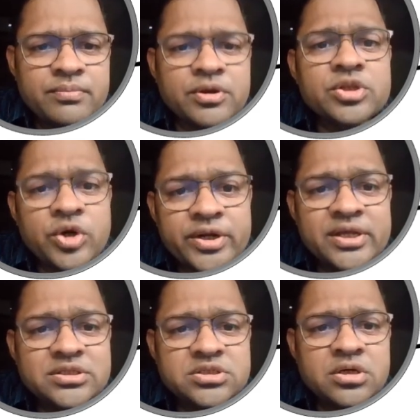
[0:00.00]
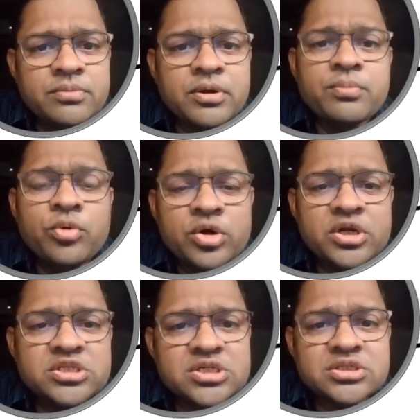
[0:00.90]
for the audience. For more
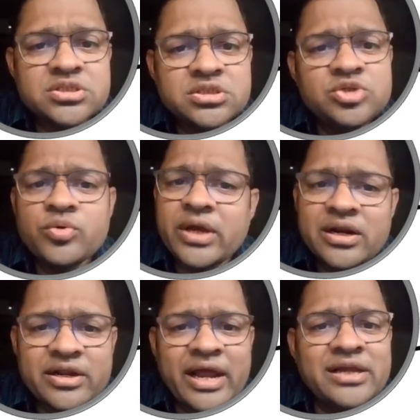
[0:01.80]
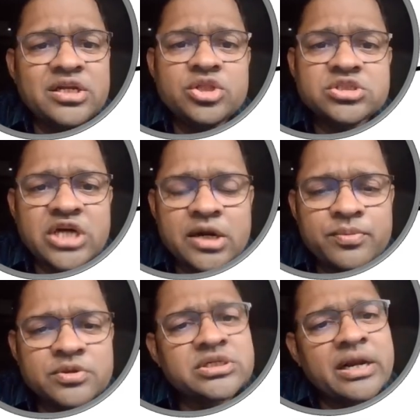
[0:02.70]
discussions, you can write in the
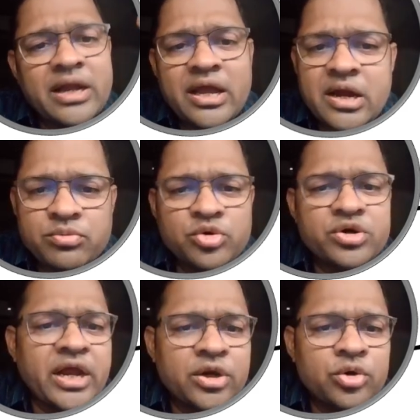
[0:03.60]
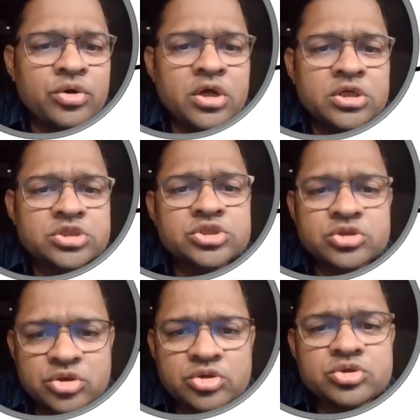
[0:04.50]
chat box and I have to try
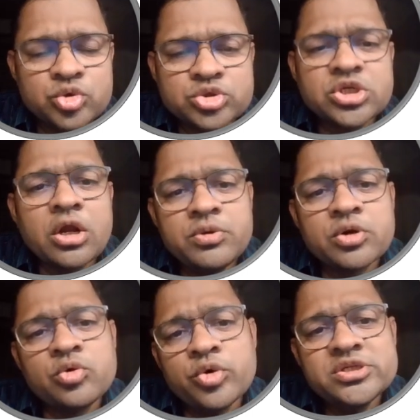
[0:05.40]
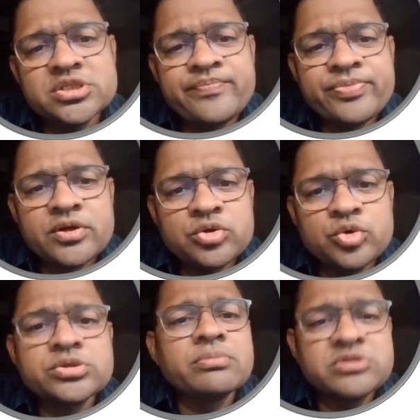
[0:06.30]
to solve your queries
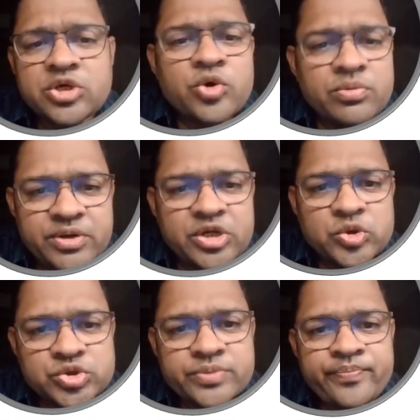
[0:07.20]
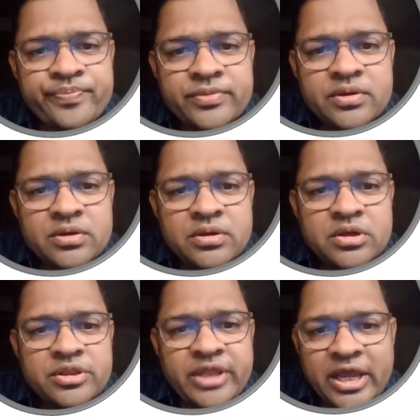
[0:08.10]
through subsequent videos.
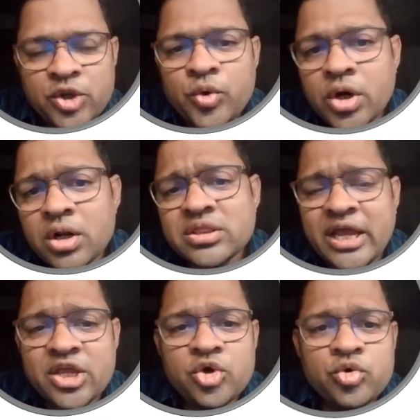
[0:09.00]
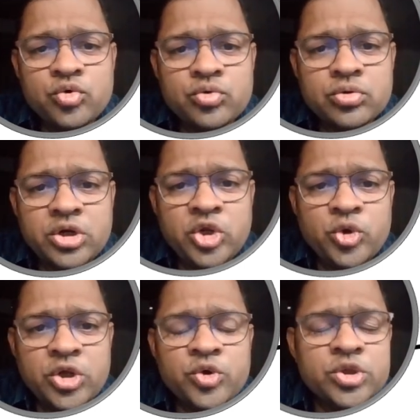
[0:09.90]
Thank you all. Thank you
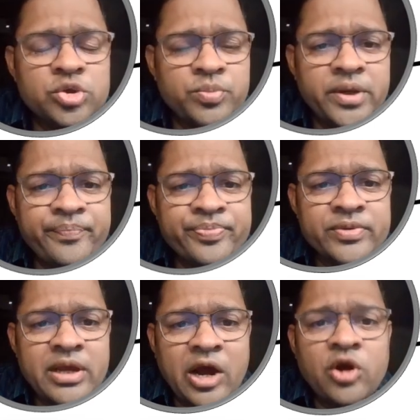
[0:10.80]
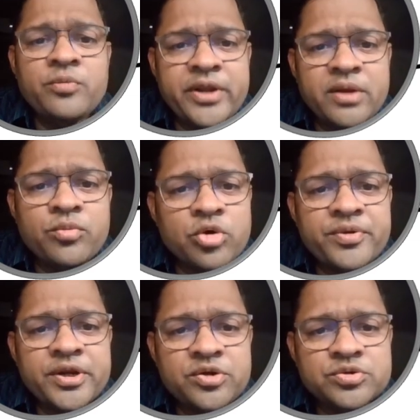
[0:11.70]
tuning with me. I will bring more
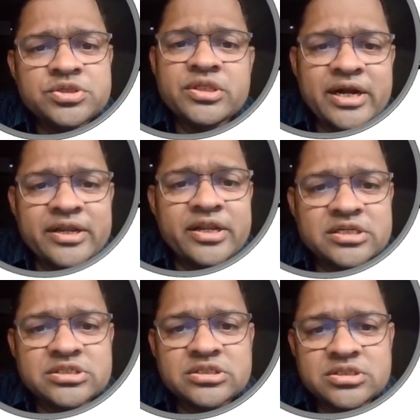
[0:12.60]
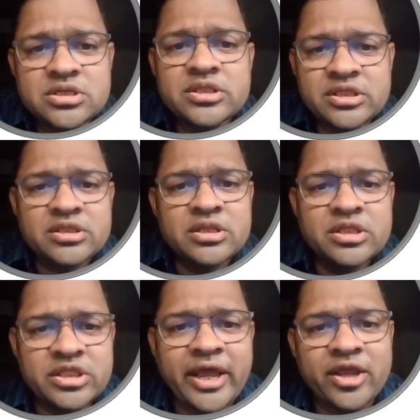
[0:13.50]
videos in that direction.
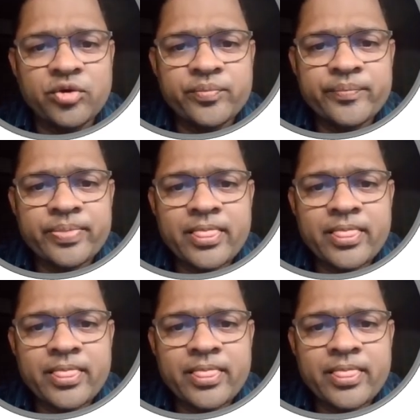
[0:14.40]
Thank you.